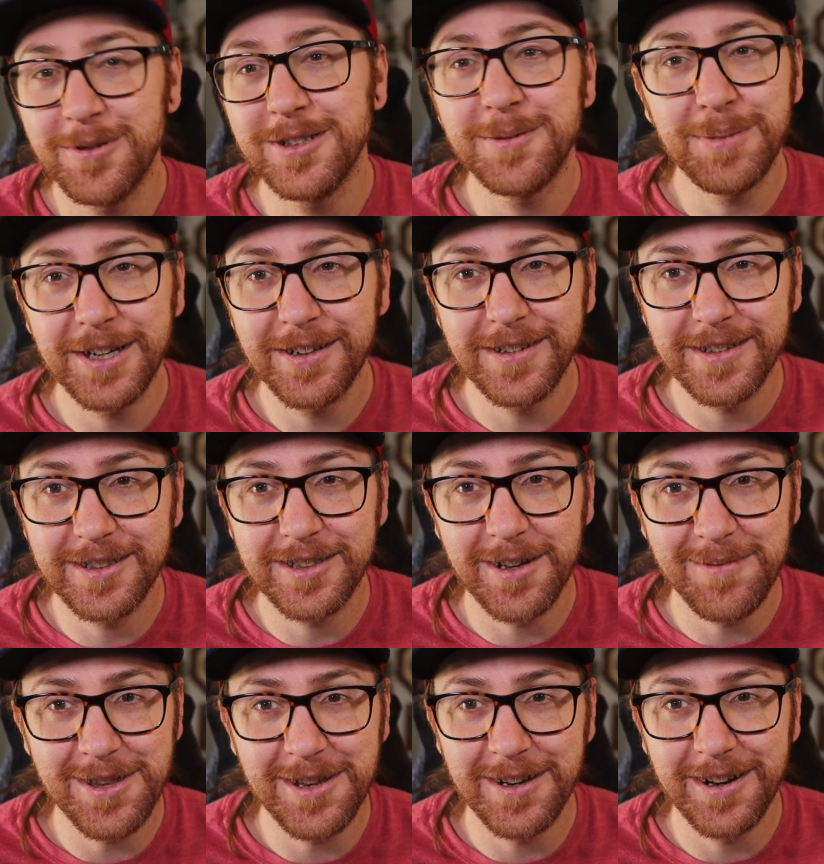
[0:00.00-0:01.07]
what's better than
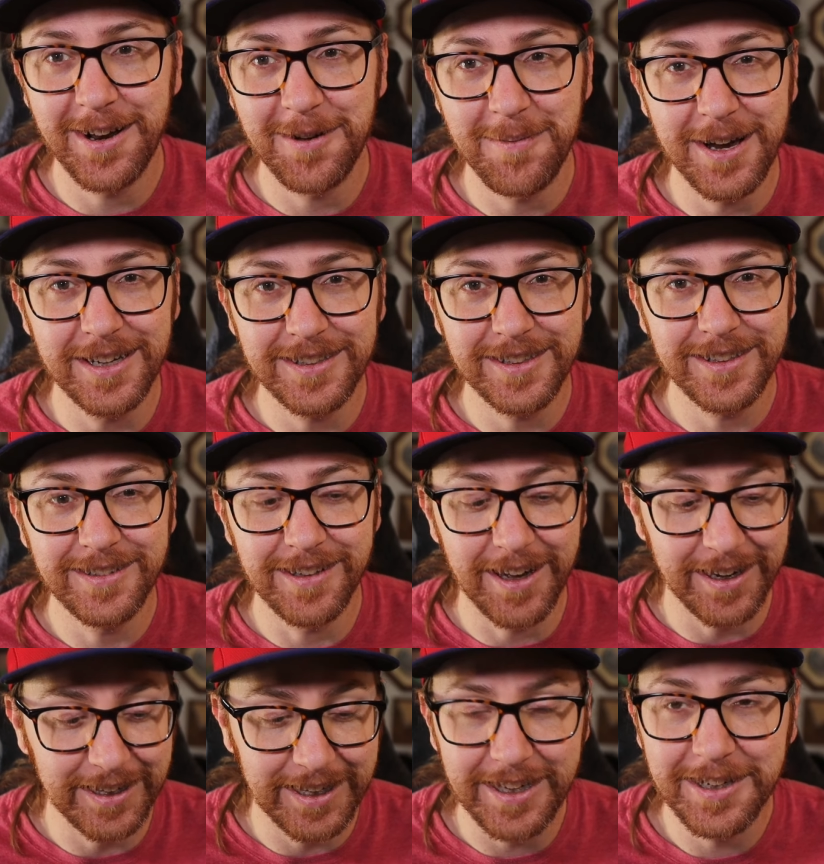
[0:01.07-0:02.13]
something amazing
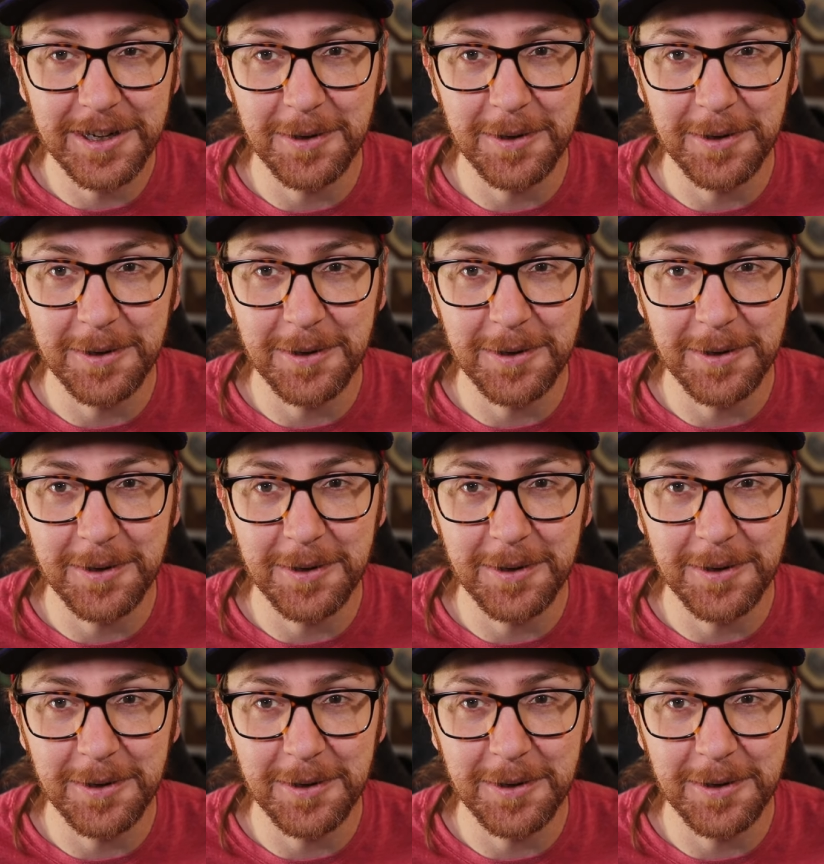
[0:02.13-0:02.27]
like Kid